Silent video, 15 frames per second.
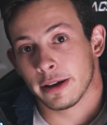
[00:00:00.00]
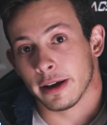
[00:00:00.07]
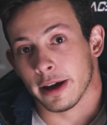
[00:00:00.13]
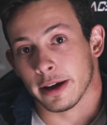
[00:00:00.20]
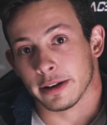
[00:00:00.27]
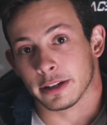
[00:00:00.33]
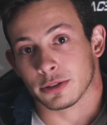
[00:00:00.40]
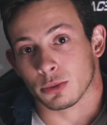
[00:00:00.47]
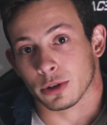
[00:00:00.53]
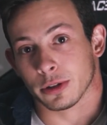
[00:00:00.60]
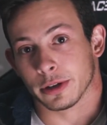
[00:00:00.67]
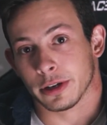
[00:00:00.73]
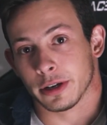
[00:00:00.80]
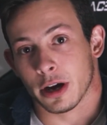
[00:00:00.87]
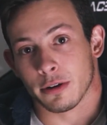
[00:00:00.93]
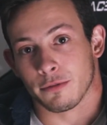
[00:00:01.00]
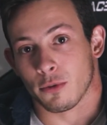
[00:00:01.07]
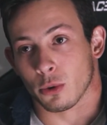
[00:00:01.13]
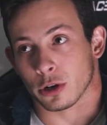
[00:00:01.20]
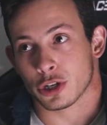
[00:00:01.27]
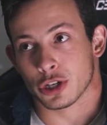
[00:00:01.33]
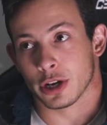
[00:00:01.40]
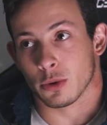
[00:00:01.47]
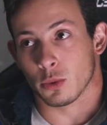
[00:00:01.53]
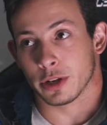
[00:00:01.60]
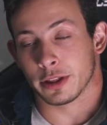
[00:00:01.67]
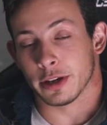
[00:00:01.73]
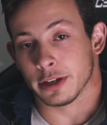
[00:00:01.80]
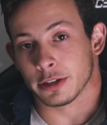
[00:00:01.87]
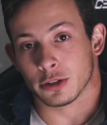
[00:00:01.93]
And it's really unfortunate when
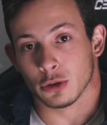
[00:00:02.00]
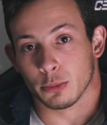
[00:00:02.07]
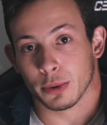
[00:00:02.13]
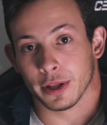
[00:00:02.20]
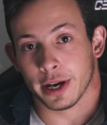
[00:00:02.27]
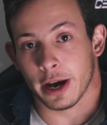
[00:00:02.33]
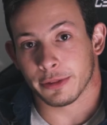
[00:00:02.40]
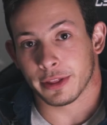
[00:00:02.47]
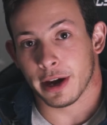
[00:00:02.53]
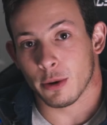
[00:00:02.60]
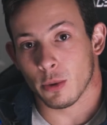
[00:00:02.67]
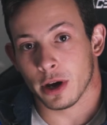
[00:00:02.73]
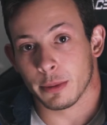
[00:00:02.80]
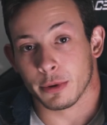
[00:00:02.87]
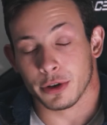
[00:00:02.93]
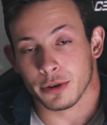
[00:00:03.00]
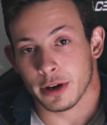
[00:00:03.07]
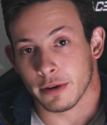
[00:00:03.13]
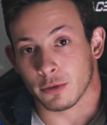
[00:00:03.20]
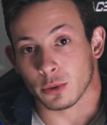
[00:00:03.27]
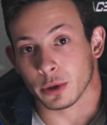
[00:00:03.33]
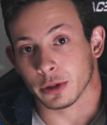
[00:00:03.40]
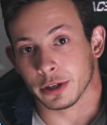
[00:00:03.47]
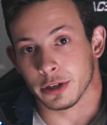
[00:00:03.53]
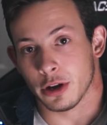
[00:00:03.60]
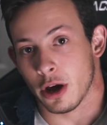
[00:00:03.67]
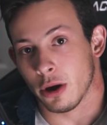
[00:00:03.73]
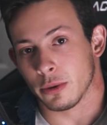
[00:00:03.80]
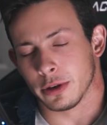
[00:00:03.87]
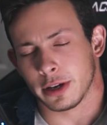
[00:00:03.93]
things do play out that way, but you never really
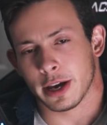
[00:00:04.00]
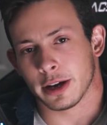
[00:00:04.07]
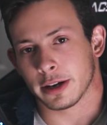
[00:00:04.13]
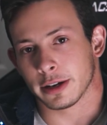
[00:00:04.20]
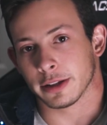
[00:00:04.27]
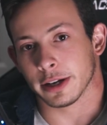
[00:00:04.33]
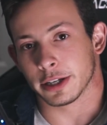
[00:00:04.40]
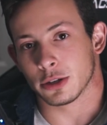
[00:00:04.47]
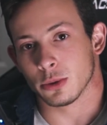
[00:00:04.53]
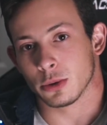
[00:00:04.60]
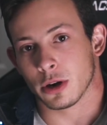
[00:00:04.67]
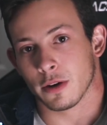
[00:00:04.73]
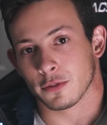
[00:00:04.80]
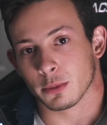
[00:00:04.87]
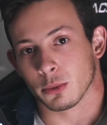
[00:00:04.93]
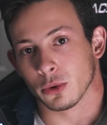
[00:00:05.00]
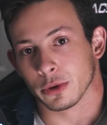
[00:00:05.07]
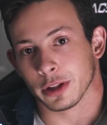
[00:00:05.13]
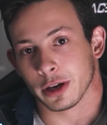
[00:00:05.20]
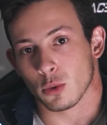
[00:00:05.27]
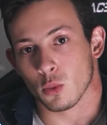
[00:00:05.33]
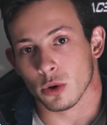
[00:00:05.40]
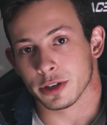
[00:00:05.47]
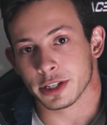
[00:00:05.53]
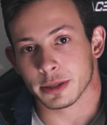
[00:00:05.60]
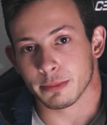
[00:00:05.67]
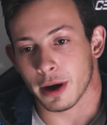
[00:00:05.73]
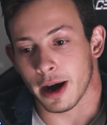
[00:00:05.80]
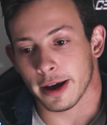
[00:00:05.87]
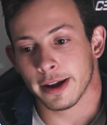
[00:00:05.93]
know. You can't get like too comfortable in like one
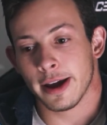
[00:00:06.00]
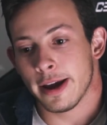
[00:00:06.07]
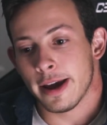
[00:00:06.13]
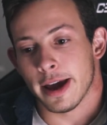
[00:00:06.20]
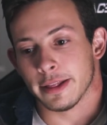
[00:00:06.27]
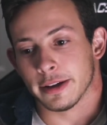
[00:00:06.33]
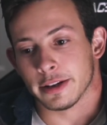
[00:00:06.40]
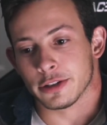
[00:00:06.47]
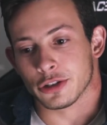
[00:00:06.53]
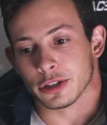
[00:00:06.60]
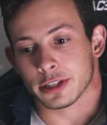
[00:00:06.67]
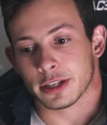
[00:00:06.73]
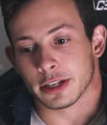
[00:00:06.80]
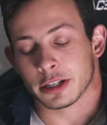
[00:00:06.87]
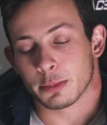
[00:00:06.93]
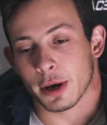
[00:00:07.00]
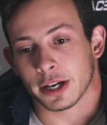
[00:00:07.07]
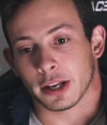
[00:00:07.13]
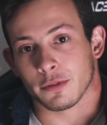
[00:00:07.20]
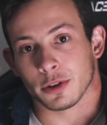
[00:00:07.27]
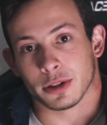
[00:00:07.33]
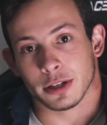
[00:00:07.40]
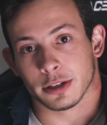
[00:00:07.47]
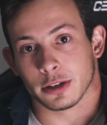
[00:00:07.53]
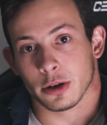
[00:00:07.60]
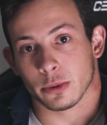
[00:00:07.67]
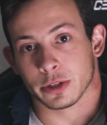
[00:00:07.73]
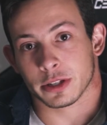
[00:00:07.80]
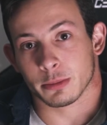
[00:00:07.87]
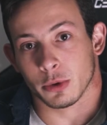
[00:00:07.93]
spot and then just expect everything to
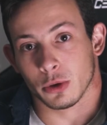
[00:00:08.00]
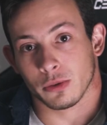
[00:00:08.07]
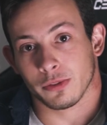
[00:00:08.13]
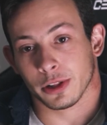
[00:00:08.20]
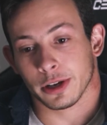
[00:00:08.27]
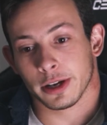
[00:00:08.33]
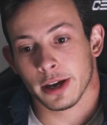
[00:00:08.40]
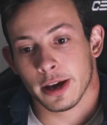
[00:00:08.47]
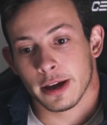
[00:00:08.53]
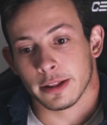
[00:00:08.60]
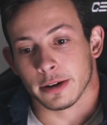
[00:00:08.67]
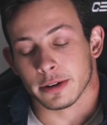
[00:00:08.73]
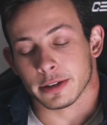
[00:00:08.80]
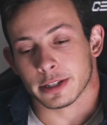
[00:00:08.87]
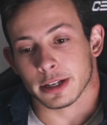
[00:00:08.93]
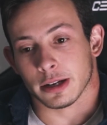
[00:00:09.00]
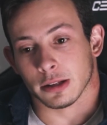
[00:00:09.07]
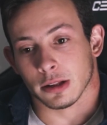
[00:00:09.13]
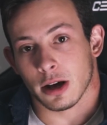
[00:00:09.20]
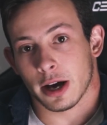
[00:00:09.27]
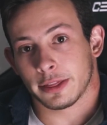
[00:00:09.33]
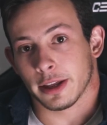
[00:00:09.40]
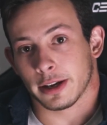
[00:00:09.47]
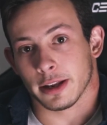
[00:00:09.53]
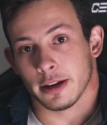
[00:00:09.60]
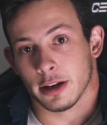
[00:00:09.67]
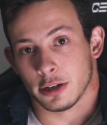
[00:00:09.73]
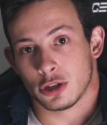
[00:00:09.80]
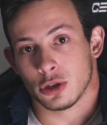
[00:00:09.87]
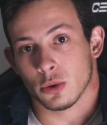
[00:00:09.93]
go smoothly. There's a lot that can
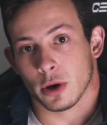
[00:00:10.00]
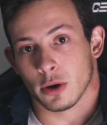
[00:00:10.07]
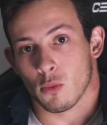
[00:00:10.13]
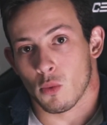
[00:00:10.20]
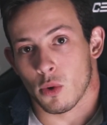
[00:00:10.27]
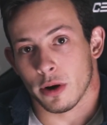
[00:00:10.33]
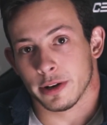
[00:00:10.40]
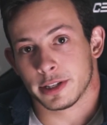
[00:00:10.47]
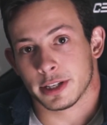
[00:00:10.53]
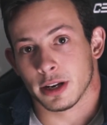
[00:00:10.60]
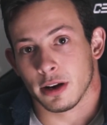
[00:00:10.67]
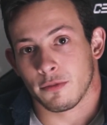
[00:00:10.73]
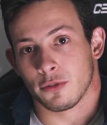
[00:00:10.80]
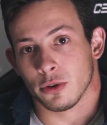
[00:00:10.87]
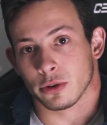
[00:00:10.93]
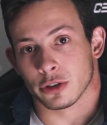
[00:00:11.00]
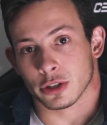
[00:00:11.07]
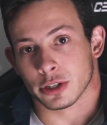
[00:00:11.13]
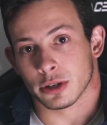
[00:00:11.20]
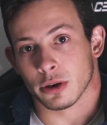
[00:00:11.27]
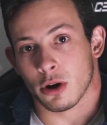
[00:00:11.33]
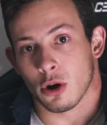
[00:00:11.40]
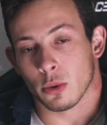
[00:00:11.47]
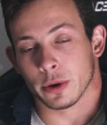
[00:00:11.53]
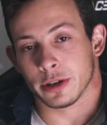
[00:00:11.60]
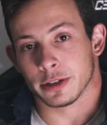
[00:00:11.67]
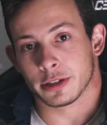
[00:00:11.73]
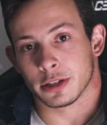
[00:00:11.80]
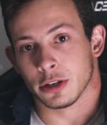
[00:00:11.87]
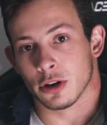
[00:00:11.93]
hit you at once, and if you're just
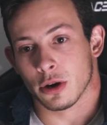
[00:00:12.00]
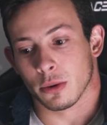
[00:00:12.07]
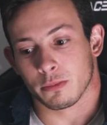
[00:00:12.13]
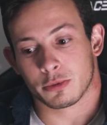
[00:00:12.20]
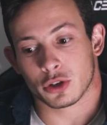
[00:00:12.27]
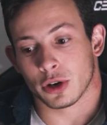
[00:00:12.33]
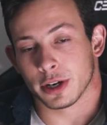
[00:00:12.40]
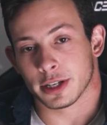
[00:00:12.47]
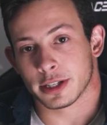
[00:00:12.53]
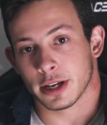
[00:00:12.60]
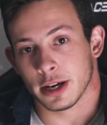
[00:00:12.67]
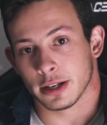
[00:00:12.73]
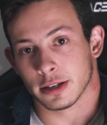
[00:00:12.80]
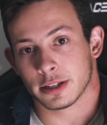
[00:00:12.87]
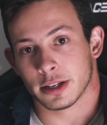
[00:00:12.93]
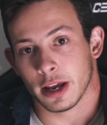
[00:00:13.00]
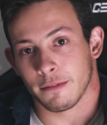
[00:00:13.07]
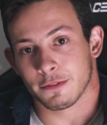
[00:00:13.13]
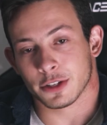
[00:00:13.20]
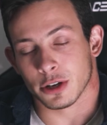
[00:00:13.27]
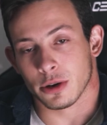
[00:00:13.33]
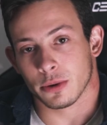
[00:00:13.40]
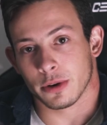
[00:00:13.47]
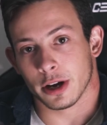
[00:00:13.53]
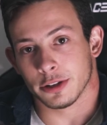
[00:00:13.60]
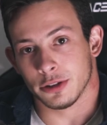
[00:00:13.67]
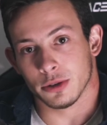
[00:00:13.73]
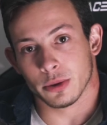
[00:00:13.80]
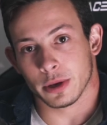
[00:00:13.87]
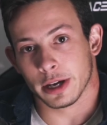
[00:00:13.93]
always, you know, trying to stay in the safe zone, not
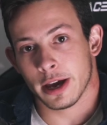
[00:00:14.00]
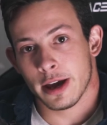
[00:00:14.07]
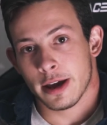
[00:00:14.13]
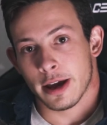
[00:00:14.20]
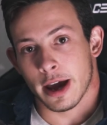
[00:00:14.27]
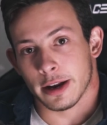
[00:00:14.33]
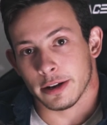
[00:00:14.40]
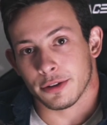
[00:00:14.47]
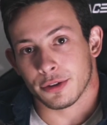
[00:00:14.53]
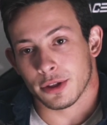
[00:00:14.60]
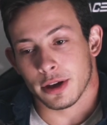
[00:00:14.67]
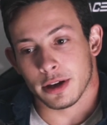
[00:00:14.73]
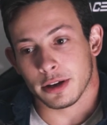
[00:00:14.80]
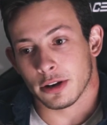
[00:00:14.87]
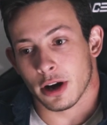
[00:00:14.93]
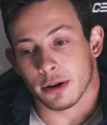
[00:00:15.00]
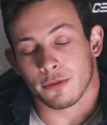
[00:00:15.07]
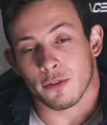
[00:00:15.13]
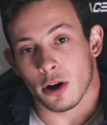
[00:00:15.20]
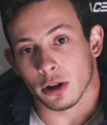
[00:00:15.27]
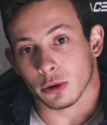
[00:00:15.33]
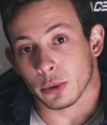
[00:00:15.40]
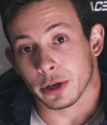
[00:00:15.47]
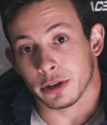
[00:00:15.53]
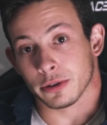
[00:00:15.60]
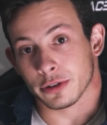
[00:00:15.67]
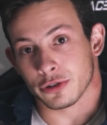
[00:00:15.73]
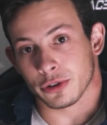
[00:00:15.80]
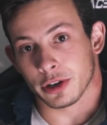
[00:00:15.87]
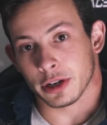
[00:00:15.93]
doing anything, not following your
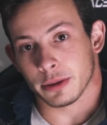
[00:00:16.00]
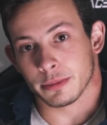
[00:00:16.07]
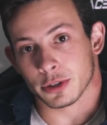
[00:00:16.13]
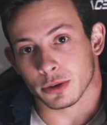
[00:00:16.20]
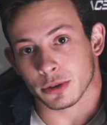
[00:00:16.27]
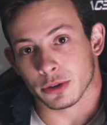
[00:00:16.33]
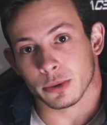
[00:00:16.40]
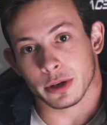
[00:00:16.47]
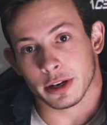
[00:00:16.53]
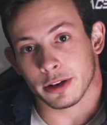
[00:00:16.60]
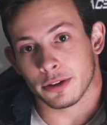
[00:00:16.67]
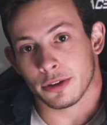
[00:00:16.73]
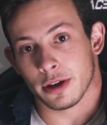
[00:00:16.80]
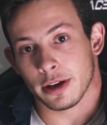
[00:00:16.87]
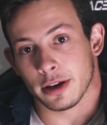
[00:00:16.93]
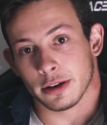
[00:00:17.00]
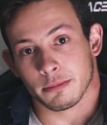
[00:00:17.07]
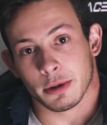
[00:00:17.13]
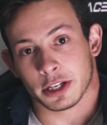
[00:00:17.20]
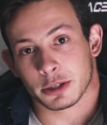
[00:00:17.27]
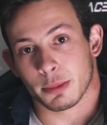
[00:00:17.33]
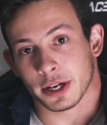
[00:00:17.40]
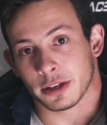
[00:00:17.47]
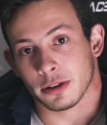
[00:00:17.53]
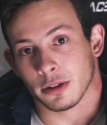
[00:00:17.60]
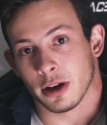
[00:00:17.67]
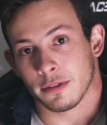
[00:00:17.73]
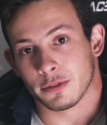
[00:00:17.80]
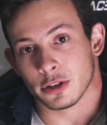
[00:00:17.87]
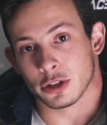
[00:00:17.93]
dreams or doing anything, and expecting
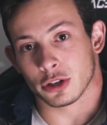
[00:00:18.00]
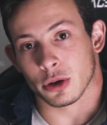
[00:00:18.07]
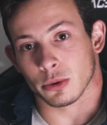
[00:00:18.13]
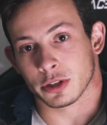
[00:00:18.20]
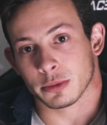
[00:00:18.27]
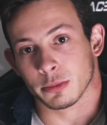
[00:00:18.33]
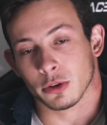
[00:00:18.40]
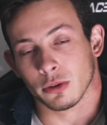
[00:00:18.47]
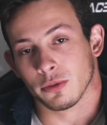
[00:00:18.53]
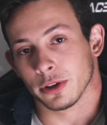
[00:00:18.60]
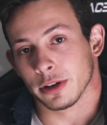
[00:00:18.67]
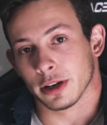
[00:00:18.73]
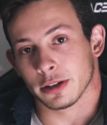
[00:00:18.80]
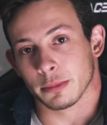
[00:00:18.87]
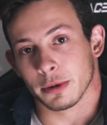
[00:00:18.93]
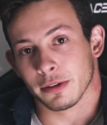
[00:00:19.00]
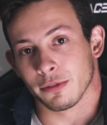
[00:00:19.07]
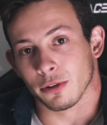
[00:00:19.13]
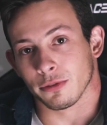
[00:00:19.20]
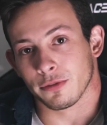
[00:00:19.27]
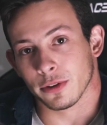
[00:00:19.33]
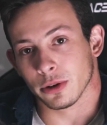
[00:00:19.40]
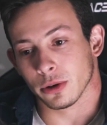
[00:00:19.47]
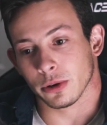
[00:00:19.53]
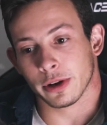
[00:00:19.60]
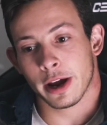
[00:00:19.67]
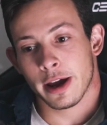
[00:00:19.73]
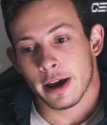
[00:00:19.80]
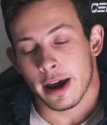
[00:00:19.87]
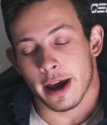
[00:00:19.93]
life to just go smoothly and to be fulfilled
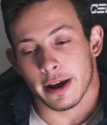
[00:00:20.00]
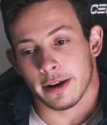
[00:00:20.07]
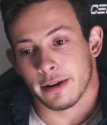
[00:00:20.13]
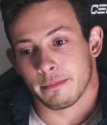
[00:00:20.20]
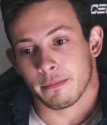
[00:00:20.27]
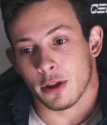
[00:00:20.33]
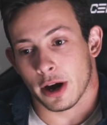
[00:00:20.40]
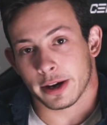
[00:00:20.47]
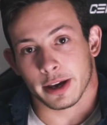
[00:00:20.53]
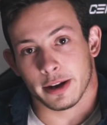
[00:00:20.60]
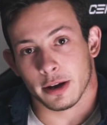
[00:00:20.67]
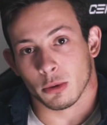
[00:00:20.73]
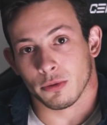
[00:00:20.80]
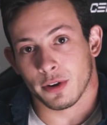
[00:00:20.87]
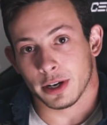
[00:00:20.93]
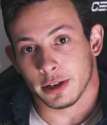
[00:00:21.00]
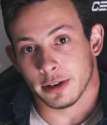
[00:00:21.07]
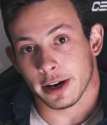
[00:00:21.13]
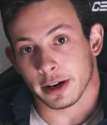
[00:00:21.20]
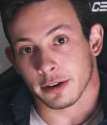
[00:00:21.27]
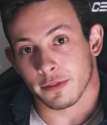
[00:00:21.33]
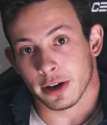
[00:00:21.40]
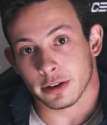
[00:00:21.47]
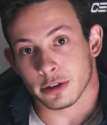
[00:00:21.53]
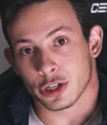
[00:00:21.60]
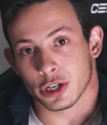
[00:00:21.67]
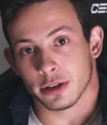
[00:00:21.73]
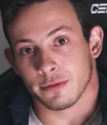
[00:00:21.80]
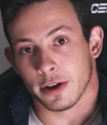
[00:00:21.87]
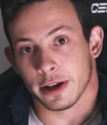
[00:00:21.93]
and not get hit with any negative
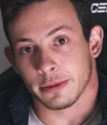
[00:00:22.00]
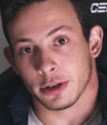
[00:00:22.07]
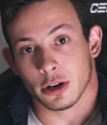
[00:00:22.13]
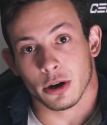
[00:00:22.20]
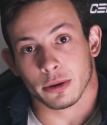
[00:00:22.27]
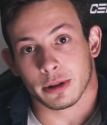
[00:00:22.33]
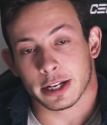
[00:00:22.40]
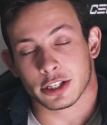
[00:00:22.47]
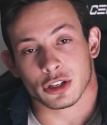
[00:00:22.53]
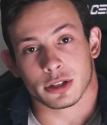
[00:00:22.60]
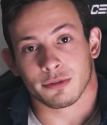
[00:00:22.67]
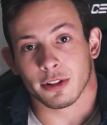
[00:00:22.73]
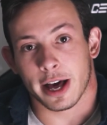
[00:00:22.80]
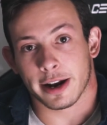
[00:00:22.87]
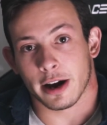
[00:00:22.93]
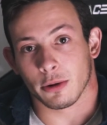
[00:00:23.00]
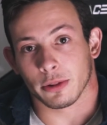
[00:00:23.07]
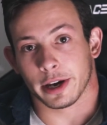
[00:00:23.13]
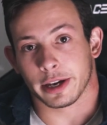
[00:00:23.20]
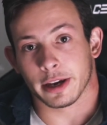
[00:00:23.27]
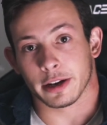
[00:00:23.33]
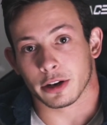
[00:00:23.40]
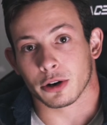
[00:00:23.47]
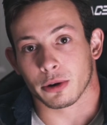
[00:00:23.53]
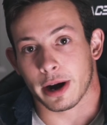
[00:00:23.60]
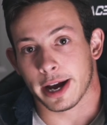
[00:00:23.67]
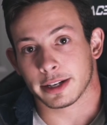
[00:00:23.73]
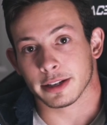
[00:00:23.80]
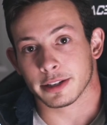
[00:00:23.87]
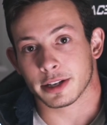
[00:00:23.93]
energy, then, you know, that's just flat out like
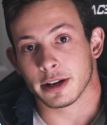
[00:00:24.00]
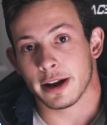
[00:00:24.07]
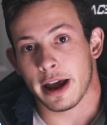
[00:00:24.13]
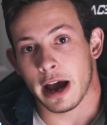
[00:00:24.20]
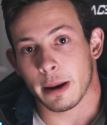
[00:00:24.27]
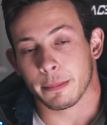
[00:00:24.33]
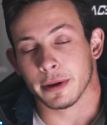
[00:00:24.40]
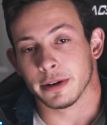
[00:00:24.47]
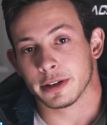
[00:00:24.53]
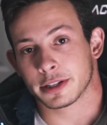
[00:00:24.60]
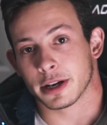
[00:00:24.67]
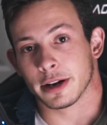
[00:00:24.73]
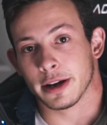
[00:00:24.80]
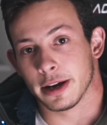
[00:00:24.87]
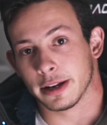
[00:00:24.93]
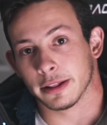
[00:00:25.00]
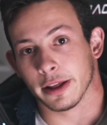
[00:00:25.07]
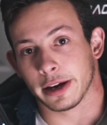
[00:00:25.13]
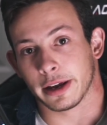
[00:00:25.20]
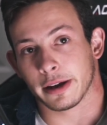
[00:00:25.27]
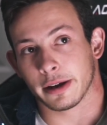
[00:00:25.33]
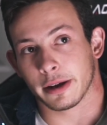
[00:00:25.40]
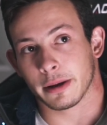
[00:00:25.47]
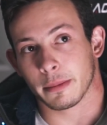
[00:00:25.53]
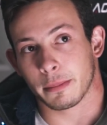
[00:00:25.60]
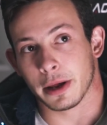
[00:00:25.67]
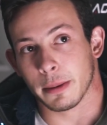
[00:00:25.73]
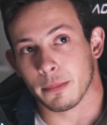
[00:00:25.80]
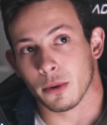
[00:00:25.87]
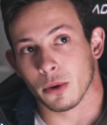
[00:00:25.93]
incorrect. It's gonna happen. It's gonna hit like
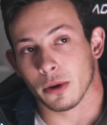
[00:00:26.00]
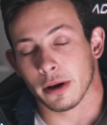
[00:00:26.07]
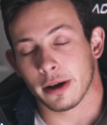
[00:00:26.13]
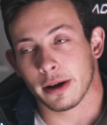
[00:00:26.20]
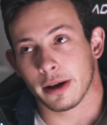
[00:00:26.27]
people.